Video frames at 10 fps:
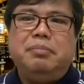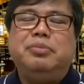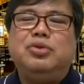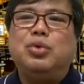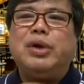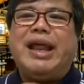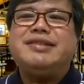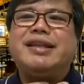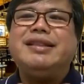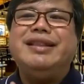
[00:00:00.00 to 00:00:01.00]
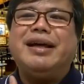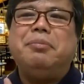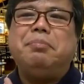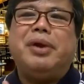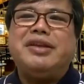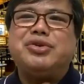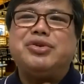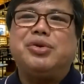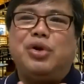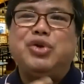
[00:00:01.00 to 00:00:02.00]
to lessen the
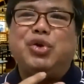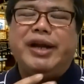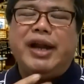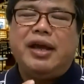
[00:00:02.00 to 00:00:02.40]
pressure on your neck.